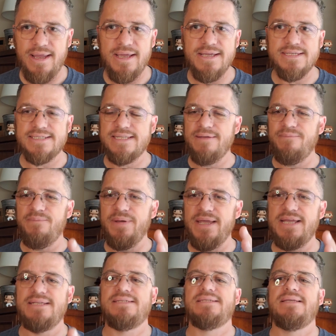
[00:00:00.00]
It's the
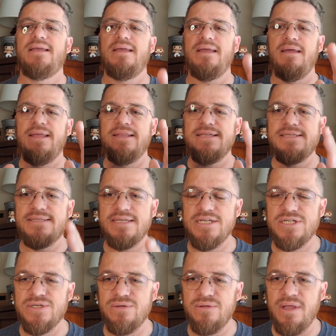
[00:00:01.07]
best
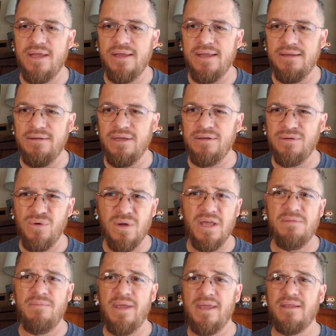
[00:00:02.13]
decision that you
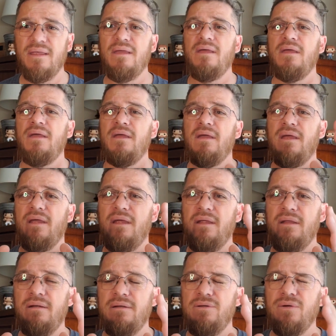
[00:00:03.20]
can make,
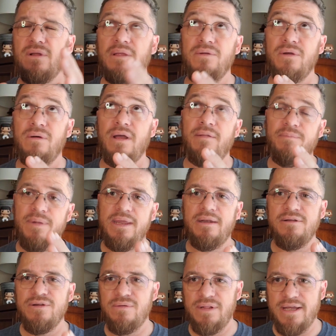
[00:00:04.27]
you have made
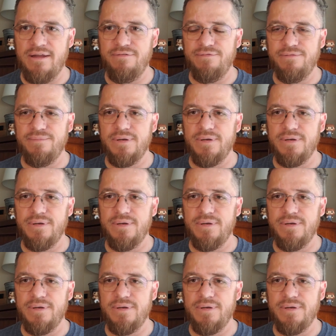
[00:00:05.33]
in your life.